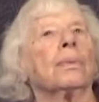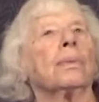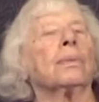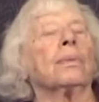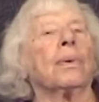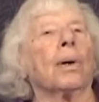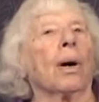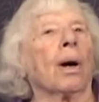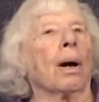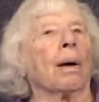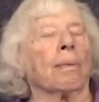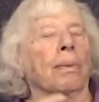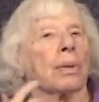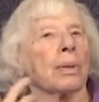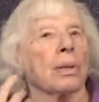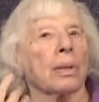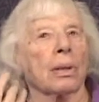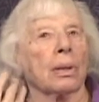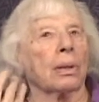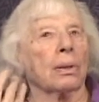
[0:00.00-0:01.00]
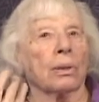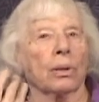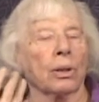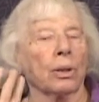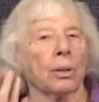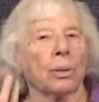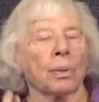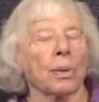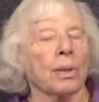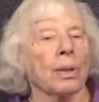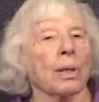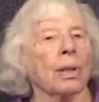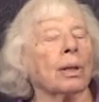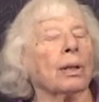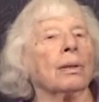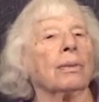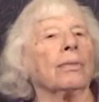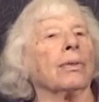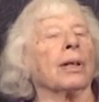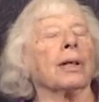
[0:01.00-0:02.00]
War was, Two was
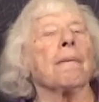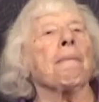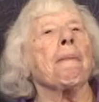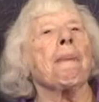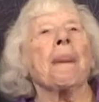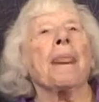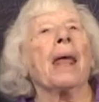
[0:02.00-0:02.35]
over,